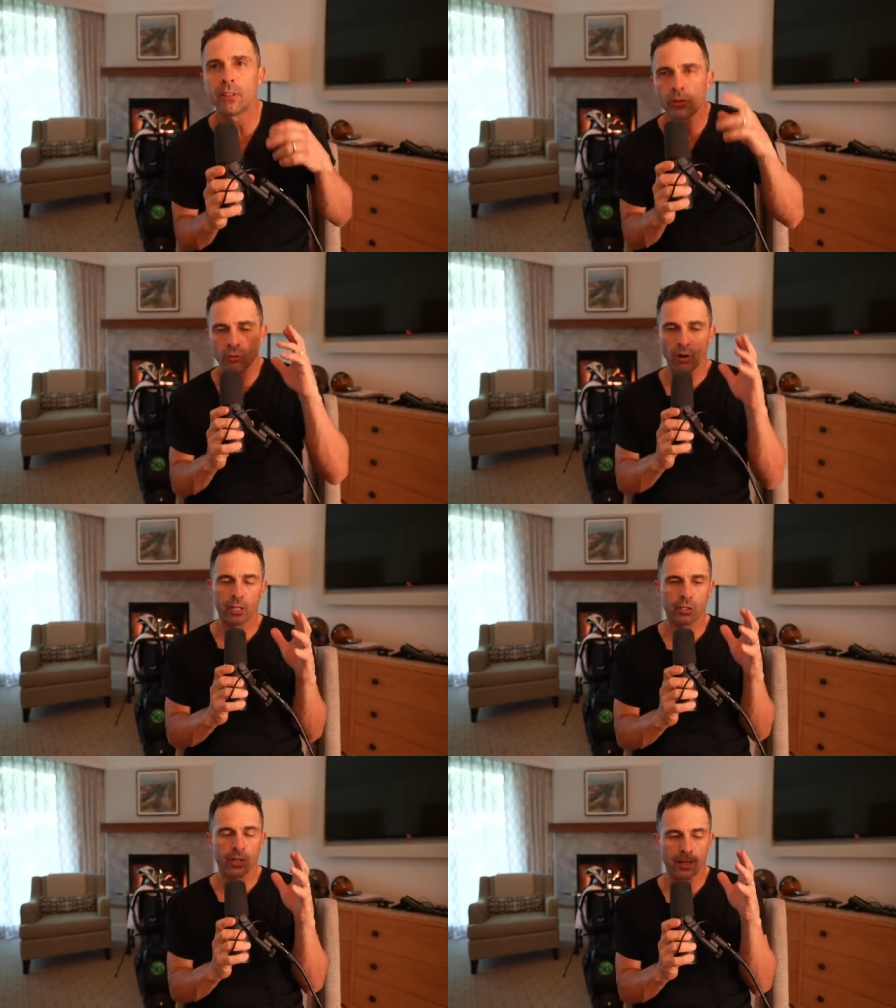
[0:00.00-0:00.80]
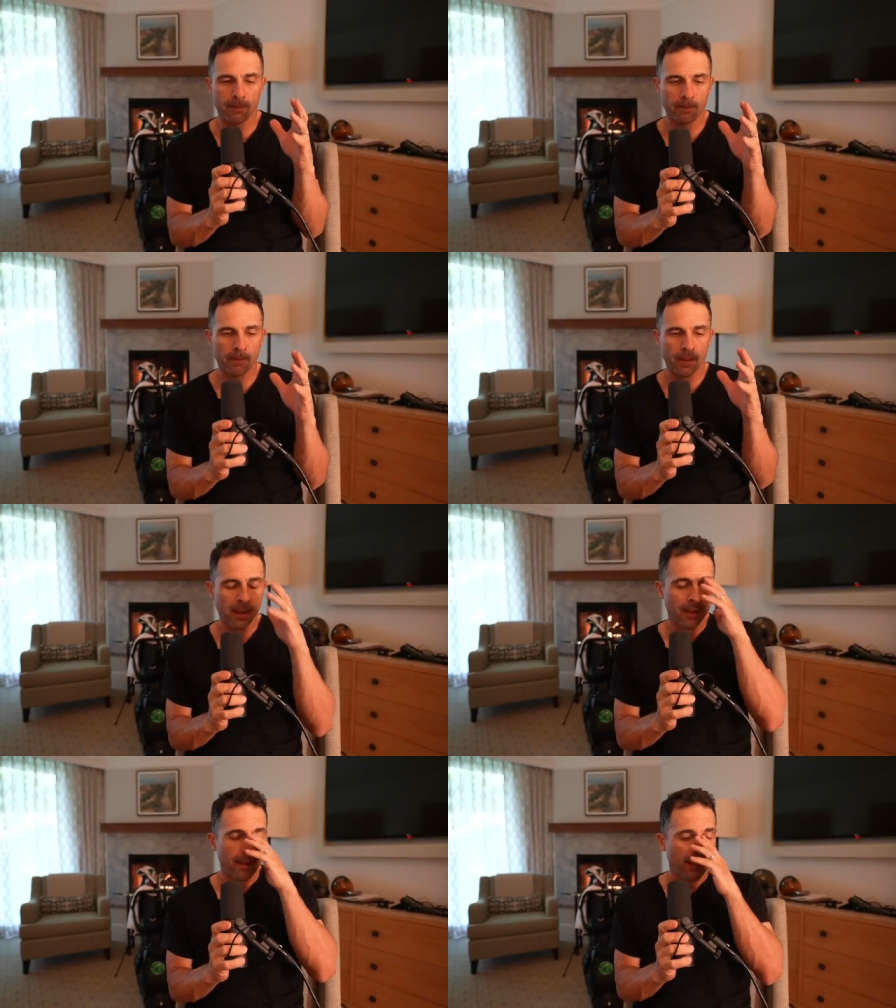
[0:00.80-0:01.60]
instruction
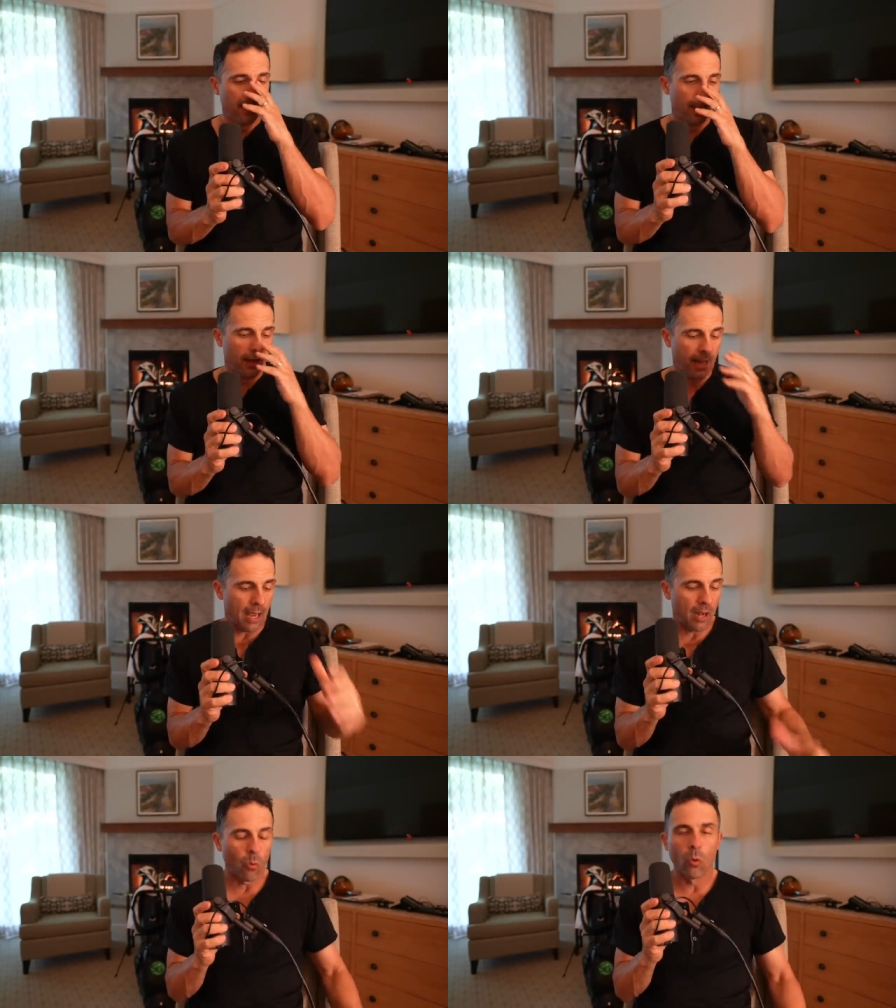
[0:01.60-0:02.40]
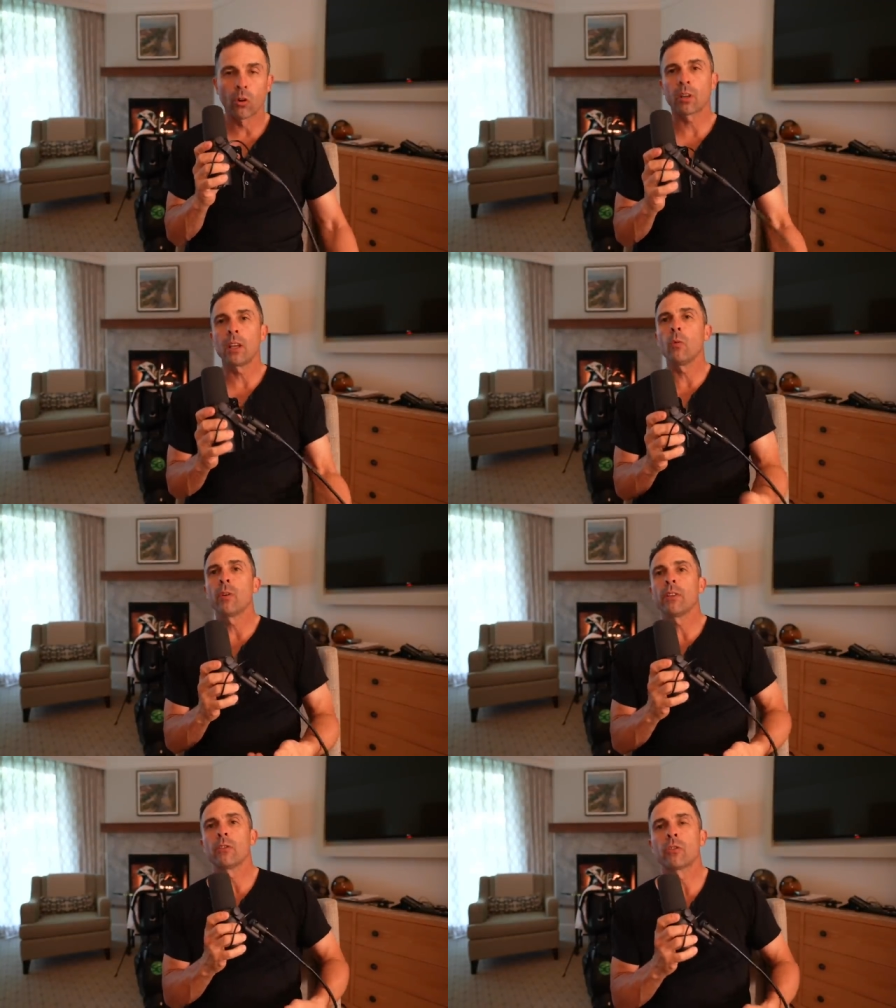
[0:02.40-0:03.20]
and working
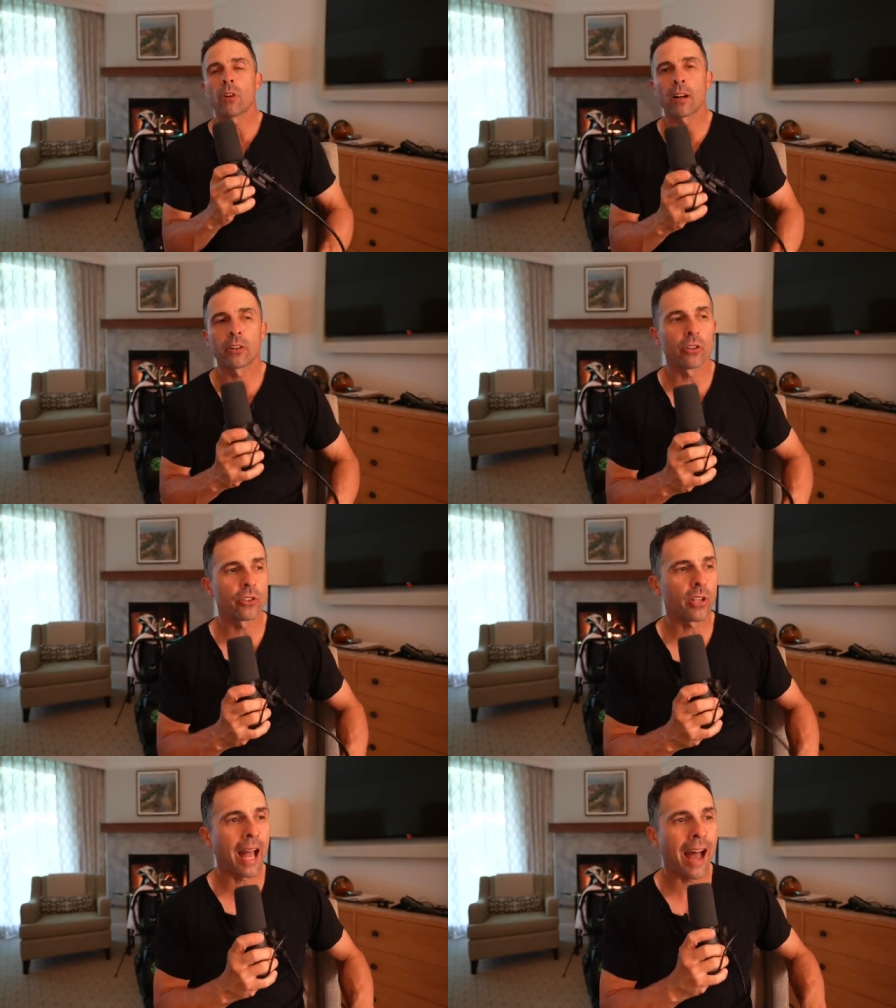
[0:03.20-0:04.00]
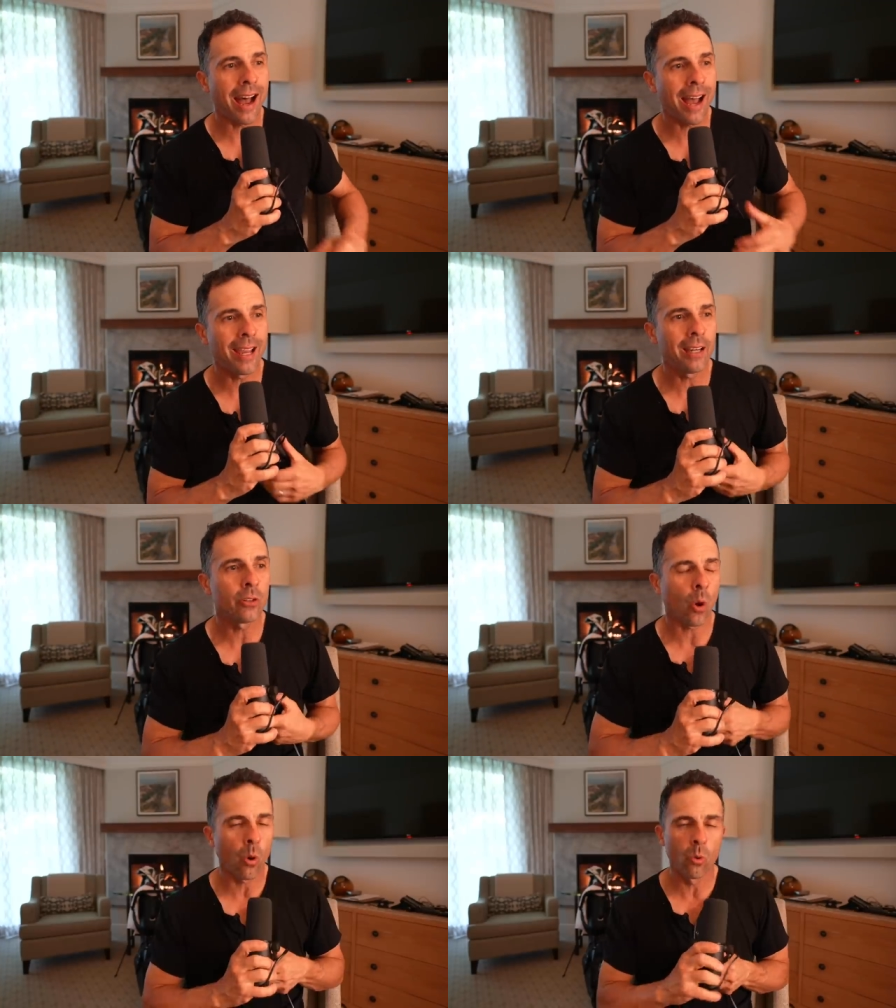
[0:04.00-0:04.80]
with instructors, I
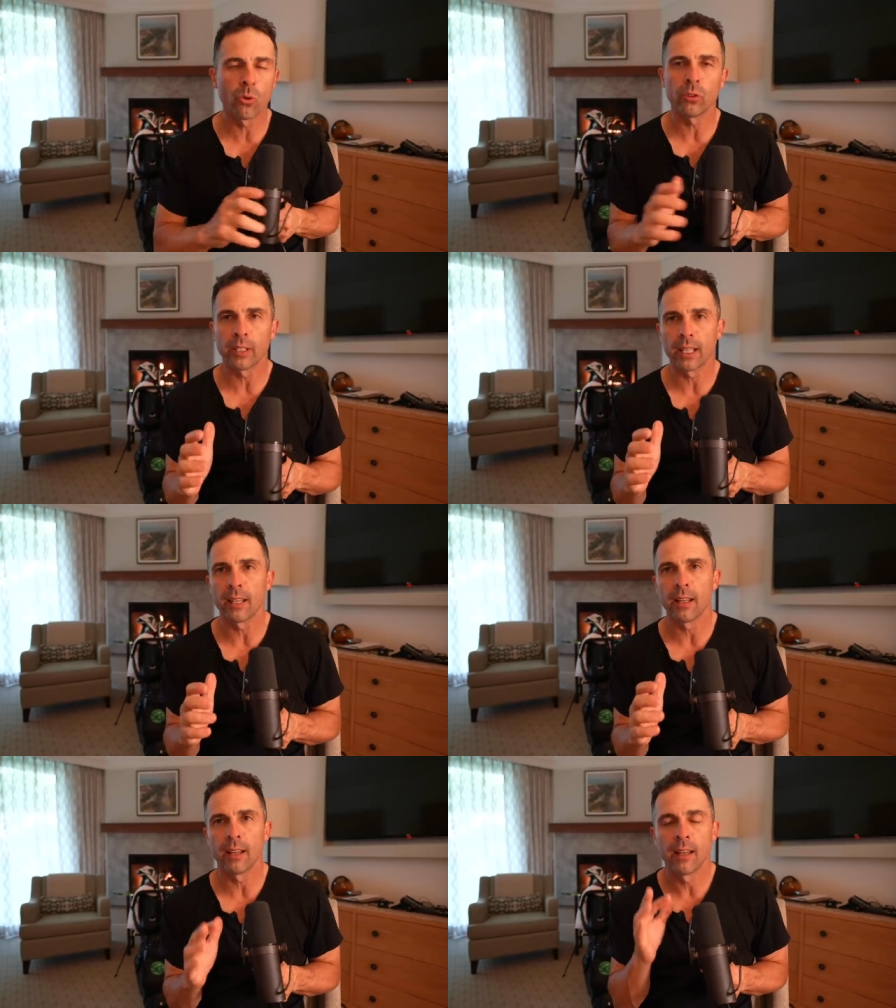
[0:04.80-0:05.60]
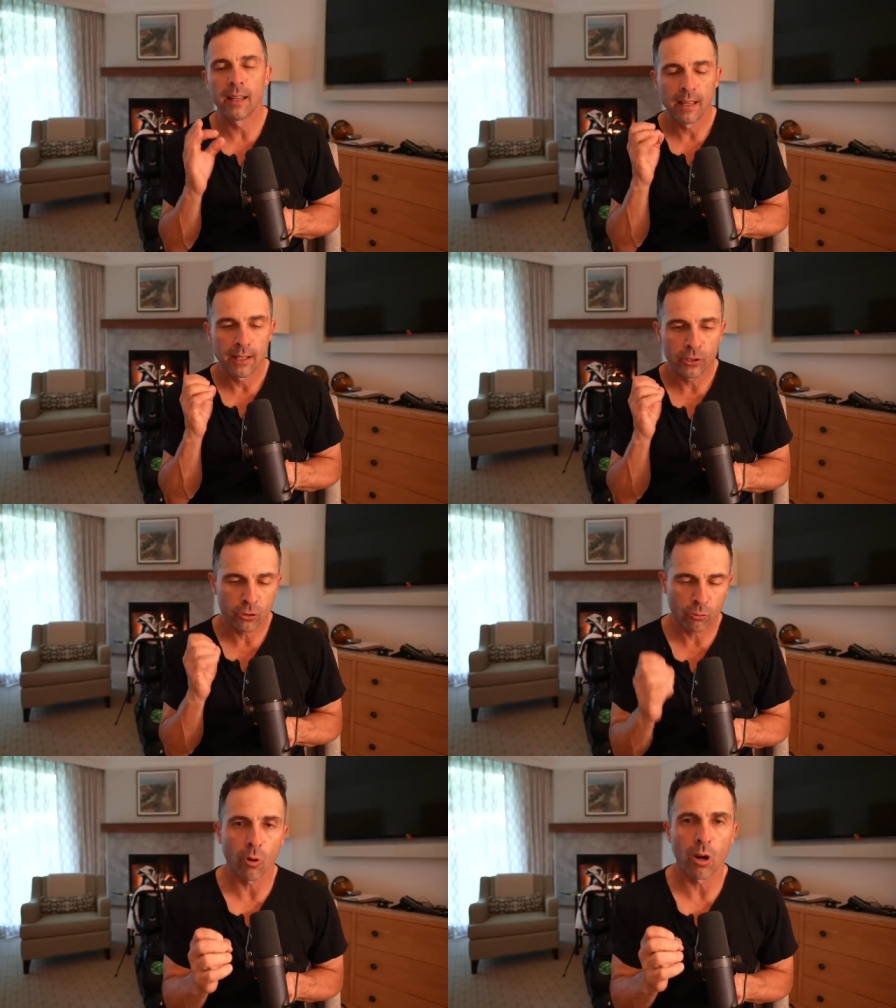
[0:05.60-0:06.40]
totally
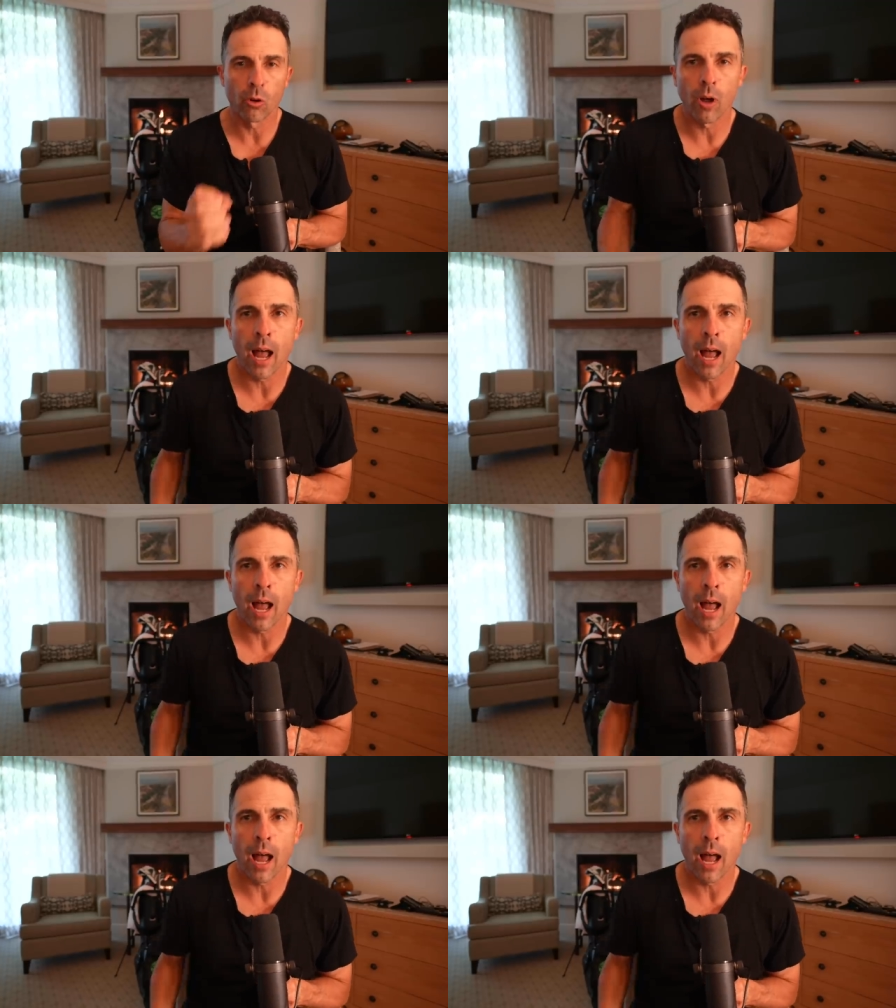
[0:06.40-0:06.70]
struggle.